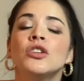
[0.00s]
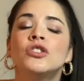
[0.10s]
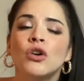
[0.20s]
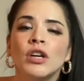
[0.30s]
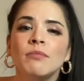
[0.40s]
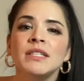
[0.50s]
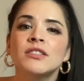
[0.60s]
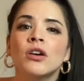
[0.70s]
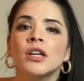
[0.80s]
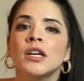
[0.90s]
don't get me
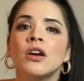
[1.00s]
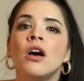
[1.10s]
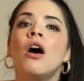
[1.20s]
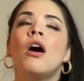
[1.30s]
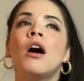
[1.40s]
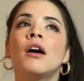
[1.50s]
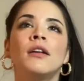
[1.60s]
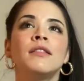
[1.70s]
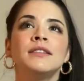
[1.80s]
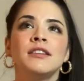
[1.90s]
started on
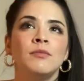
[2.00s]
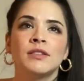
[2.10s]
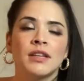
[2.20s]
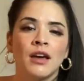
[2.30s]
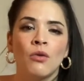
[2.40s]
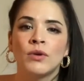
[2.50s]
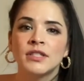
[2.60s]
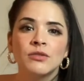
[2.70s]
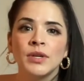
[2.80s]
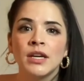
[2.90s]
these emails I get once a
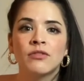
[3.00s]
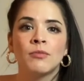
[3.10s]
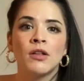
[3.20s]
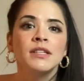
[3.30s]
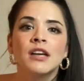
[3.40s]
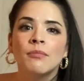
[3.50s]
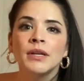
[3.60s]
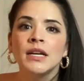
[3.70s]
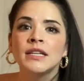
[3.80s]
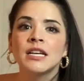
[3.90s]
week from all these
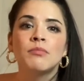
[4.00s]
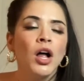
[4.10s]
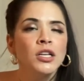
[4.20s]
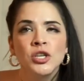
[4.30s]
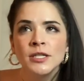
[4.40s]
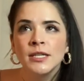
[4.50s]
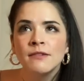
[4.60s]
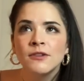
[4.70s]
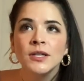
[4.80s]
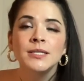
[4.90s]
companies apologizing
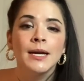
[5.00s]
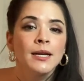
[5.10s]
for a data